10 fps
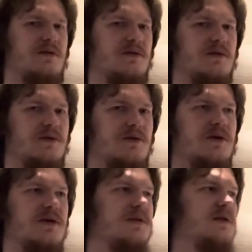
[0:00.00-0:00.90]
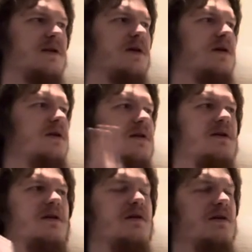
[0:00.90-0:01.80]
the circuits
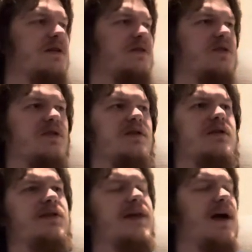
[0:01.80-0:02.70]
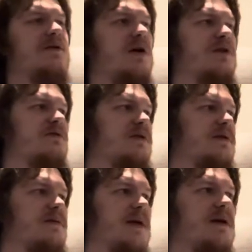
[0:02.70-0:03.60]
took hundreds
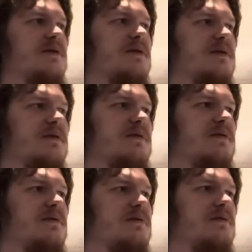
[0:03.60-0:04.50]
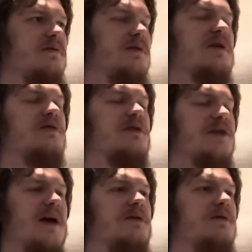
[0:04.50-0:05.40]
of thousands of
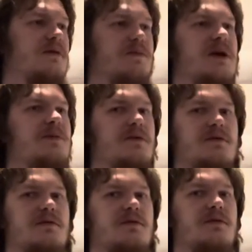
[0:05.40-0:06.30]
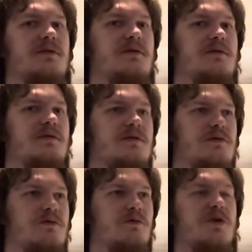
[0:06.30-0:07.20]
thousands of people
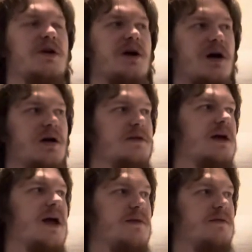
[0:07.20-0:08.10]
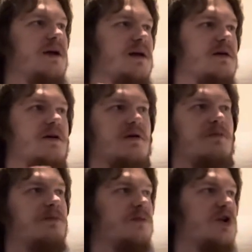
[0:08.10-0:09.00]
working on
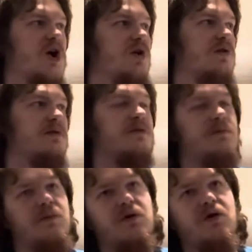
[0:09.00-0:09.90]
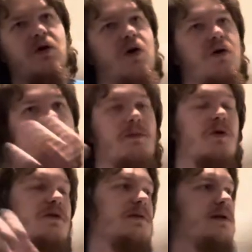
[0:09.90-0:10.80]
code from all
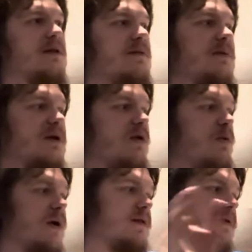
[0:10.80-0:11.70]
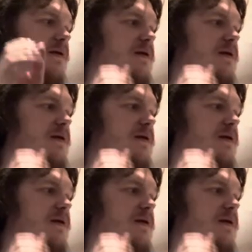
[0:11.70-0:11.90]
parts of this from the OS. And